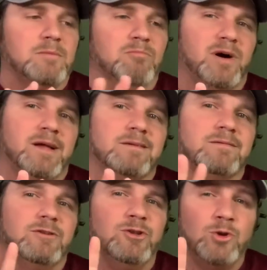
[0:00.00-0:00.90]
But
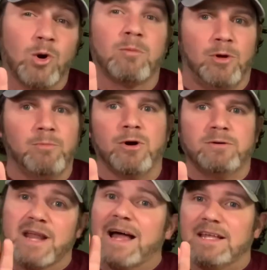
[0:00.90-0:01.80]
normal
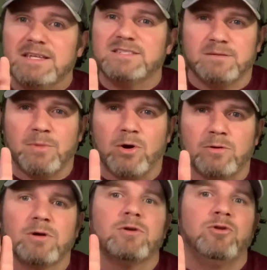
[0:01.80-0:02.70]
mode, not easy
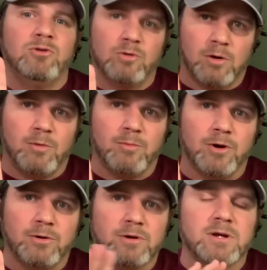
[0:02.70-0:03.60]
mode, normal
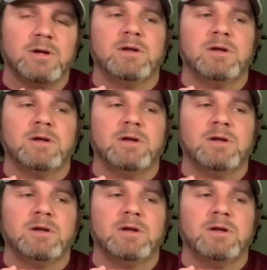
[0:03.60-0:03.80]
mode,